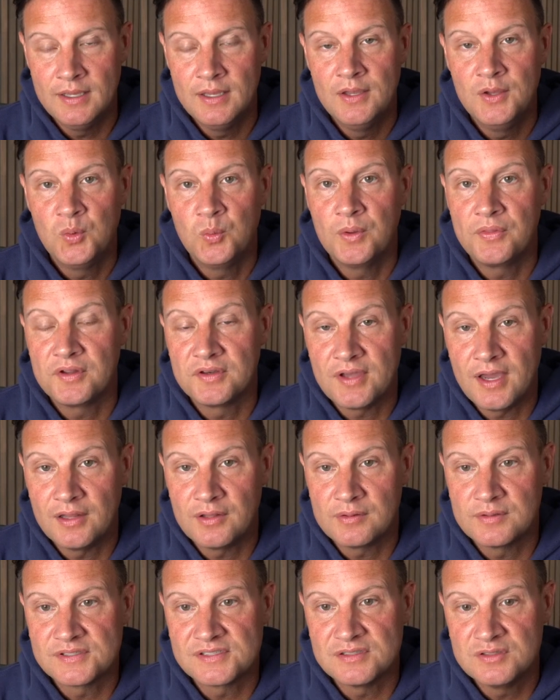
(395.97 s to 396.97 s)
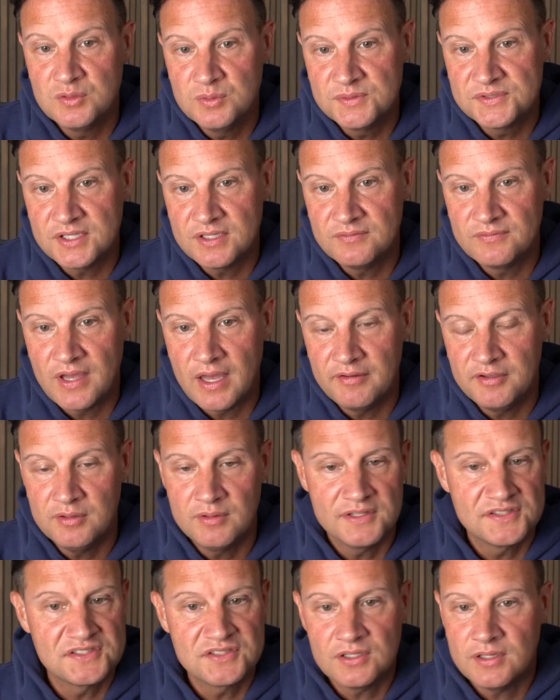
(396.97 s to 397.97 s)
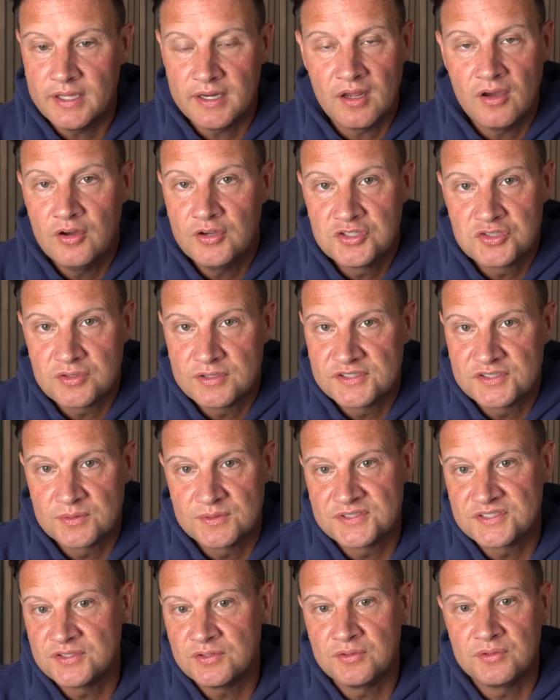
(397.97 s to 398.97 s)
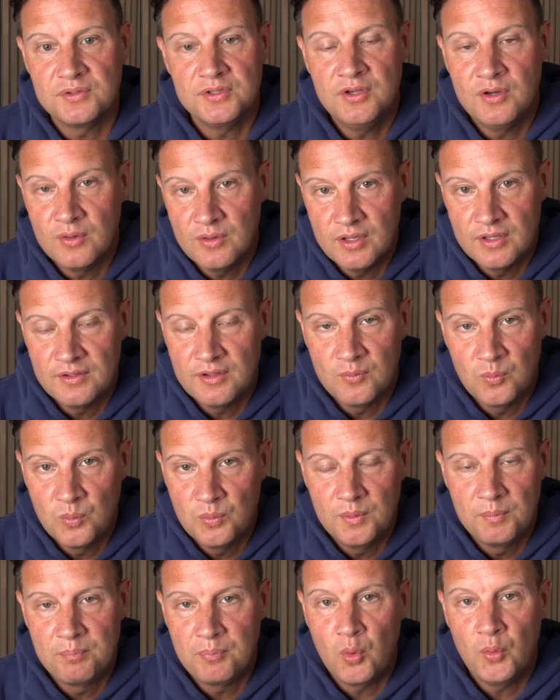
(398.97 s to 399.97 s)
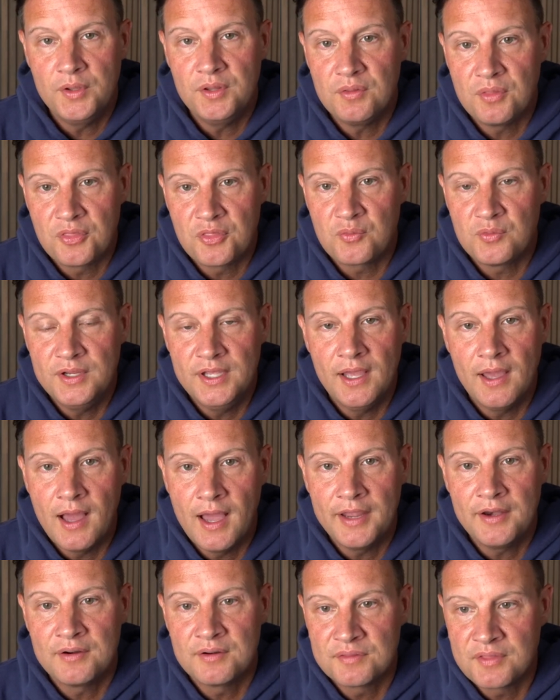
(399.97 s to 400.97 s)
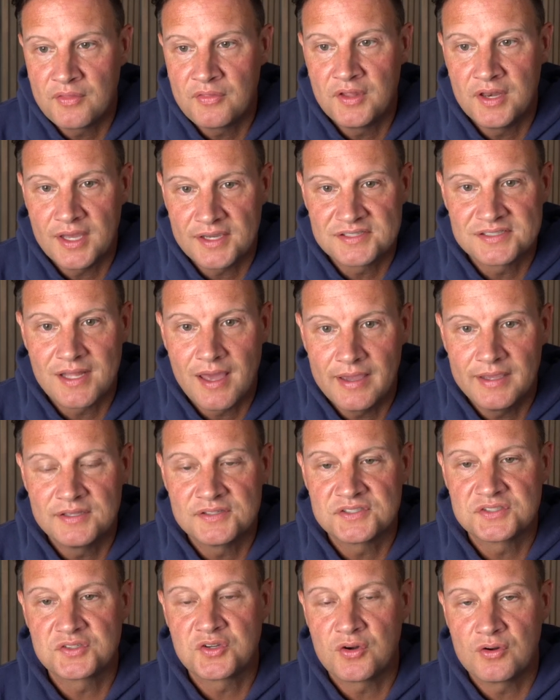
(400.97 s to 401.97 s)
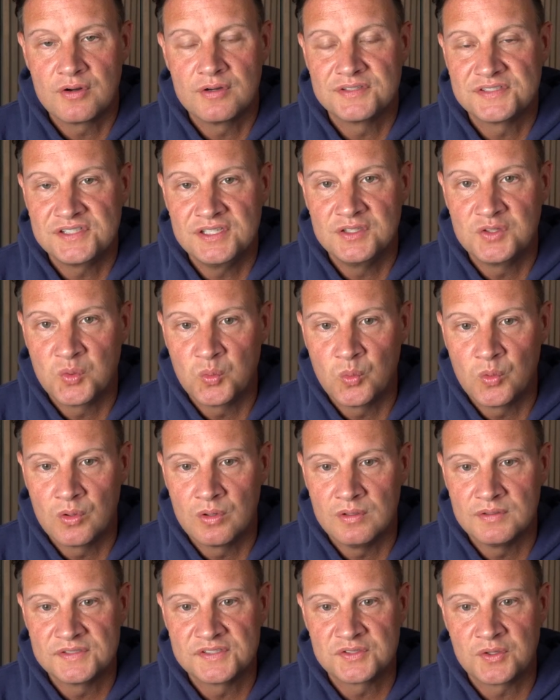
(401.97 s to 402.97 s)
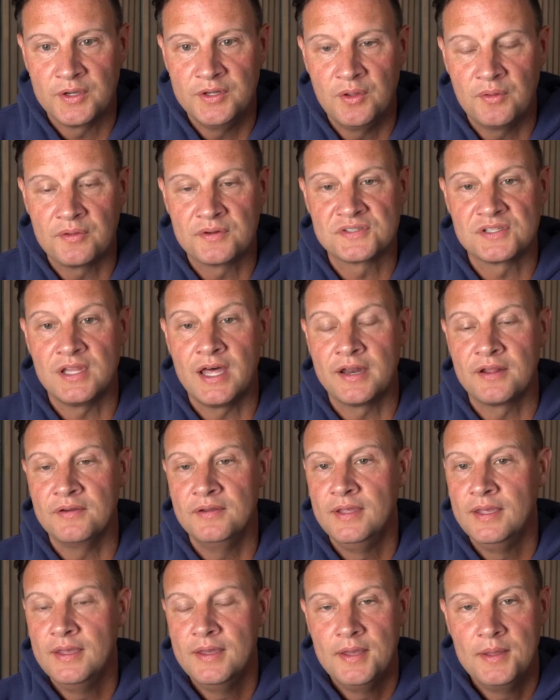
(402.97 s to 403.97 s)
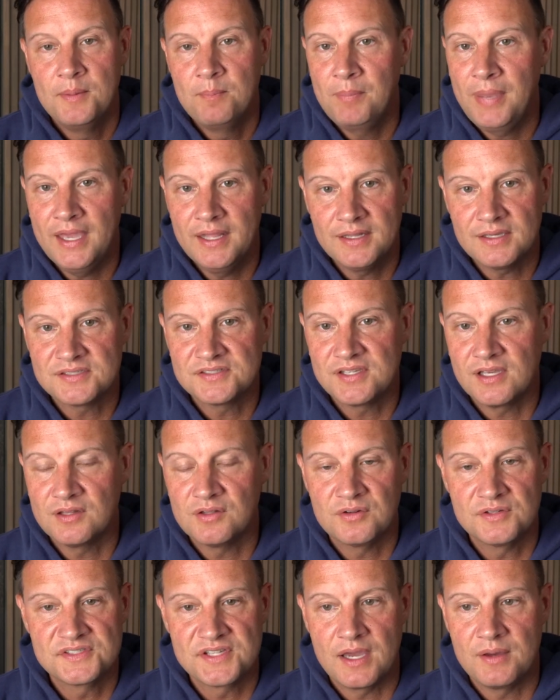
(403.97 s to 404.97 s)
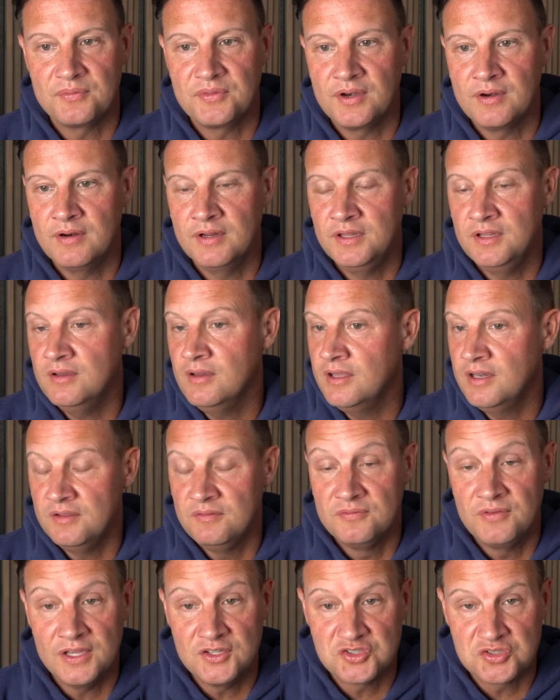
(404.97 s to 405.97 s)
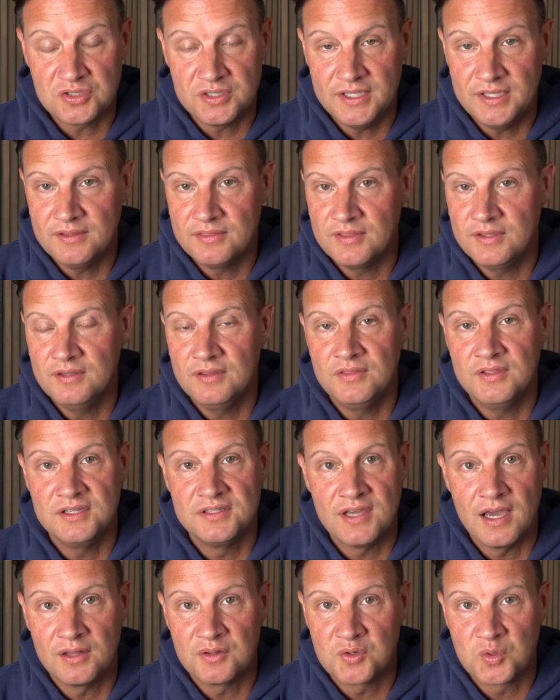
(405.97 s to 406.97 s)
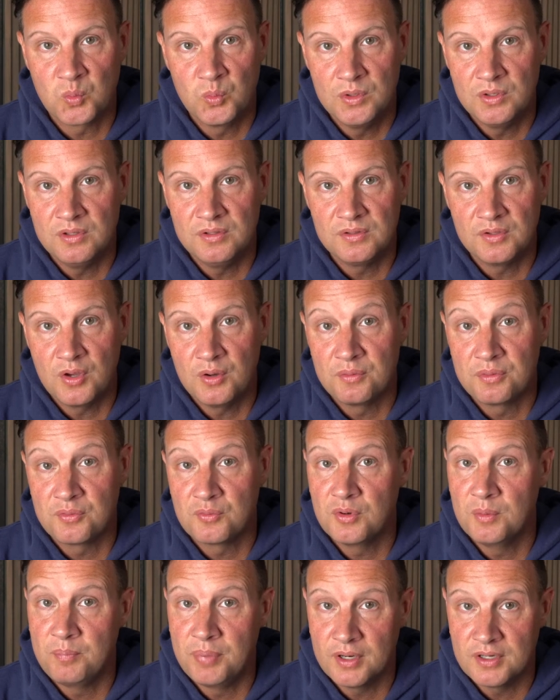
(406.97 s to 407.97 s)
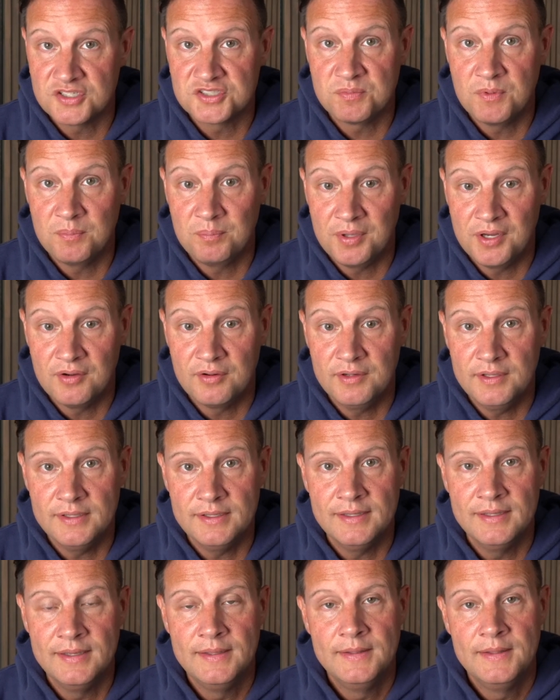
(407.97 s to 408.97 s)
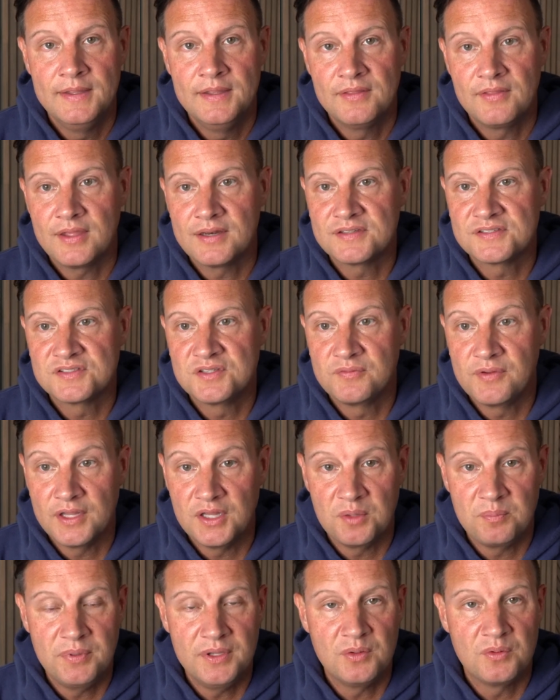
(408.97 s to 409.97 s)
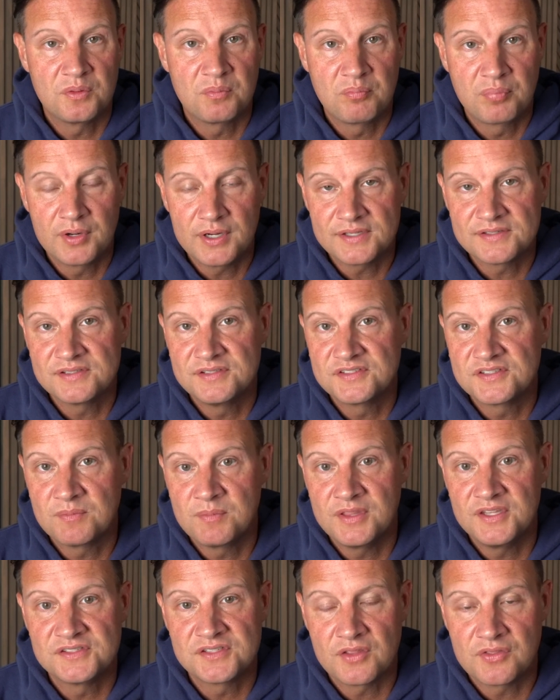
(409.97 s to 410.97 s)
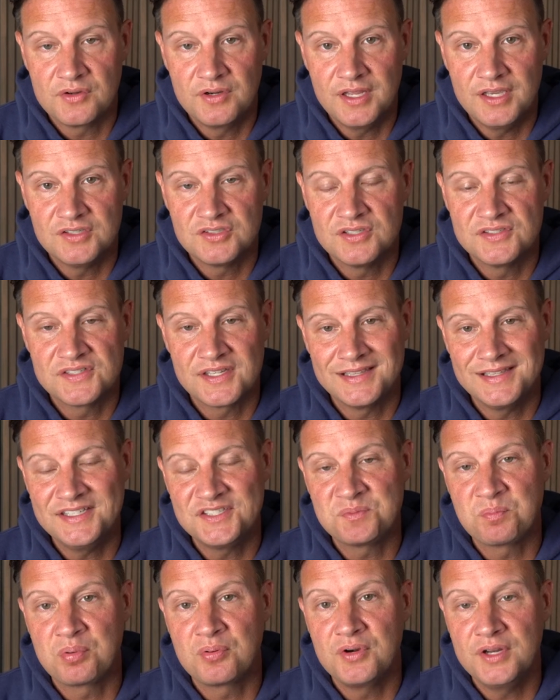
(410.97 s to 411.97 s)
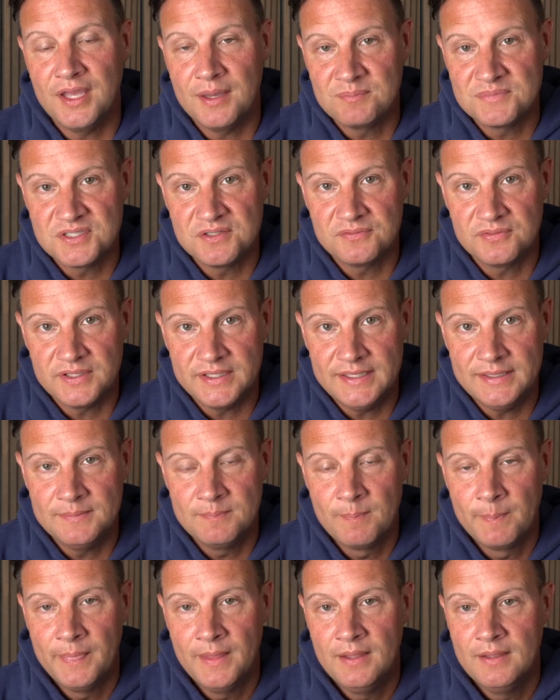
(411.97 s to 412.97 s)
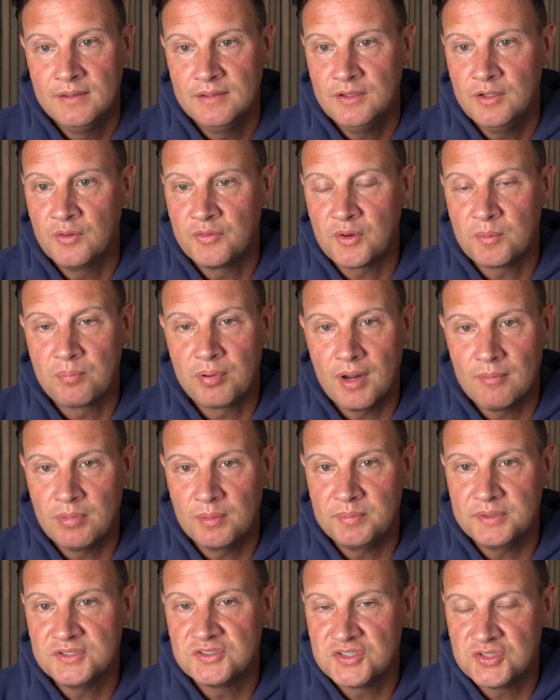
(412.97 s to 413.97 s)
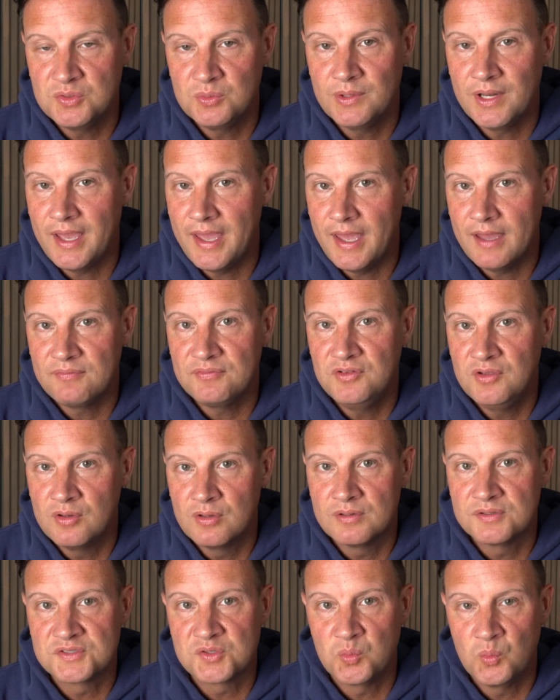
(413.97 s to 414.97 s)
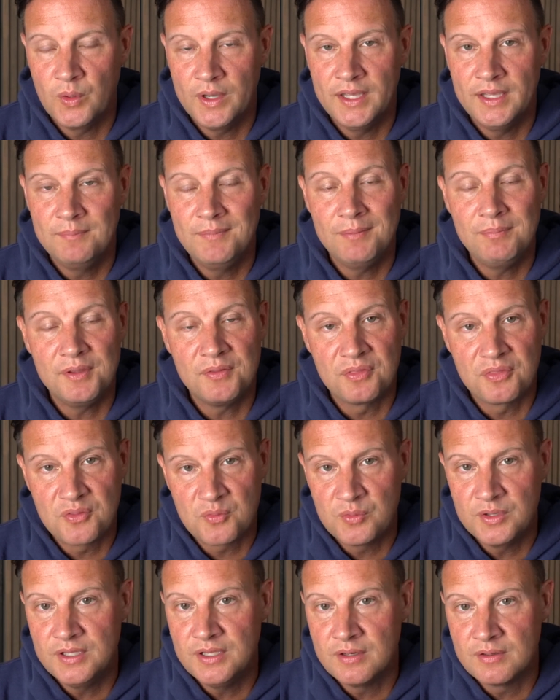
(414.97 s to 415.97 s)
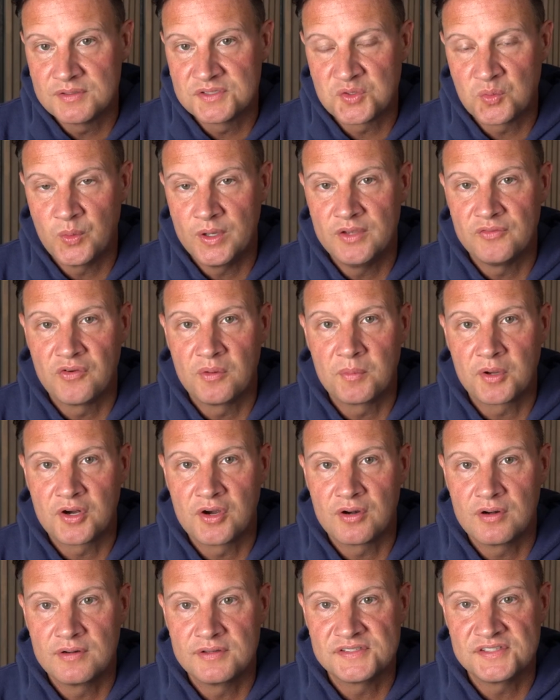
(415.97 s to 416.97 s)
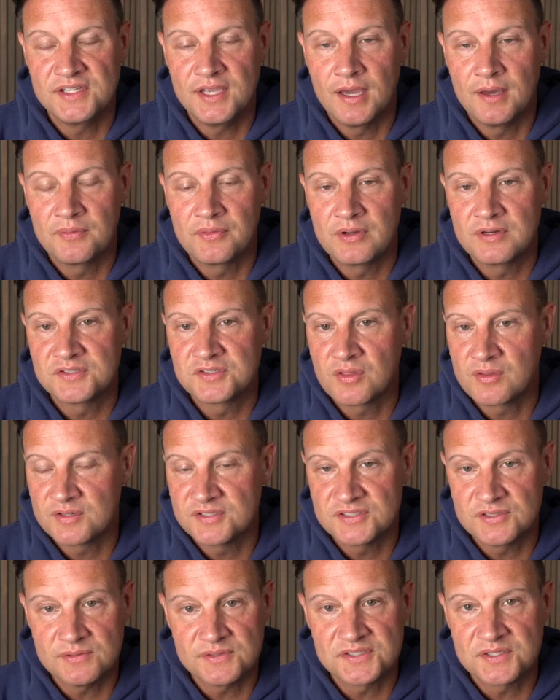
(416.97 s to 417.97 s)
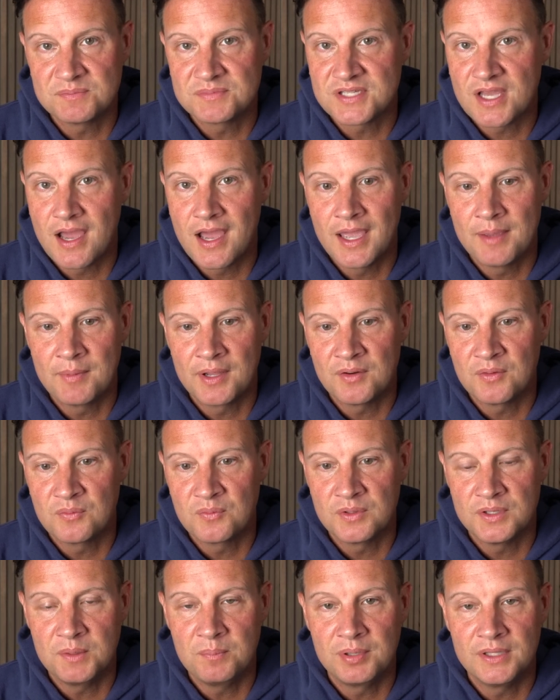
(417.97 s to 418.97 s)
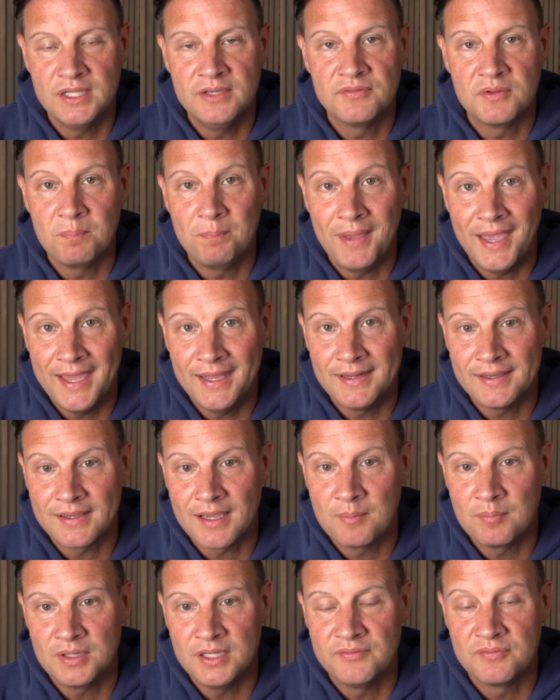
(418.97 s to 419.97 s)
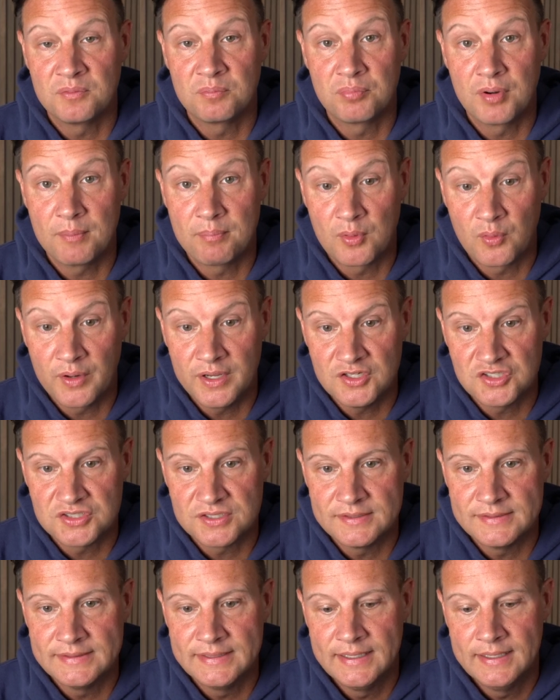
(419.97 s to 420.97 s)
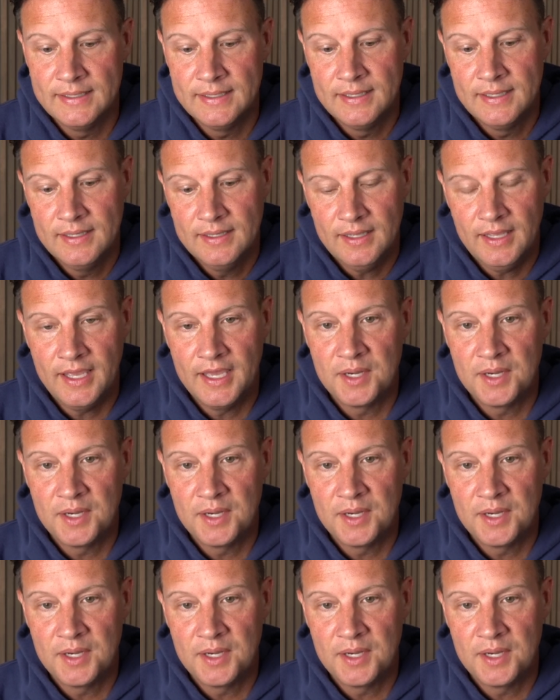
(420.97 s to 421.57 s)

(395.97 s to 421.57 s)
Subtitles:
when the dollar is losing value, and it's still at 100, so it's still 0.3 higher than the next highest currency in the world. So I know there's a lot of panic sellers out there, and eventually the dollar will go through a punishment period that is developing with BRICS and some of these other nations, at least preemptively. They're probably 2.5 years away, maybe 3 years away from a currency out there. So there's still some time. I don't really believe in panic. I believe in preparation. And